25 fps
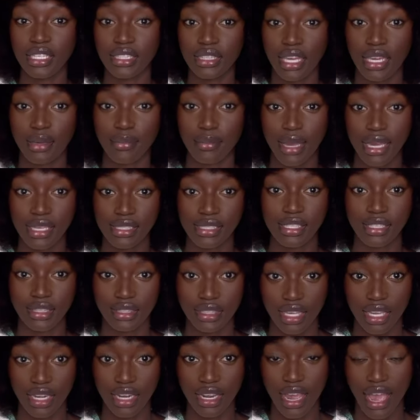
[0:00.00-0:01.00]
Like my
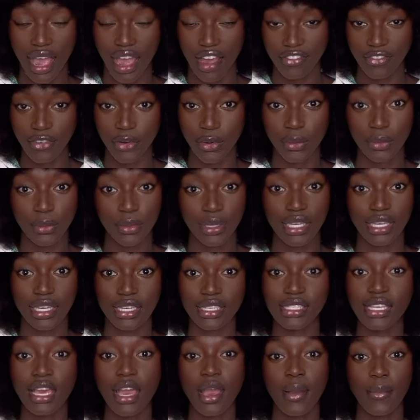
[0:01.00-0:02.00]
synthetic Afro
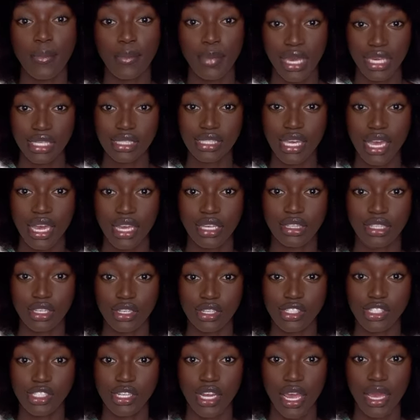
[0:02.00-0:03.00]
wigs maintain their
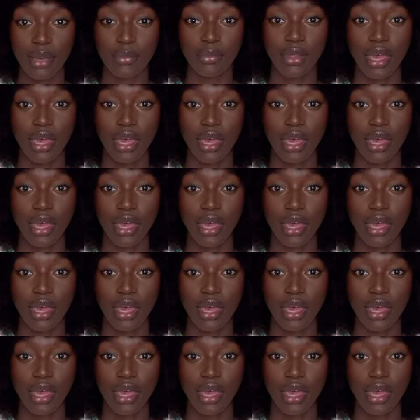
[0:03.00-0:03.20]
shape.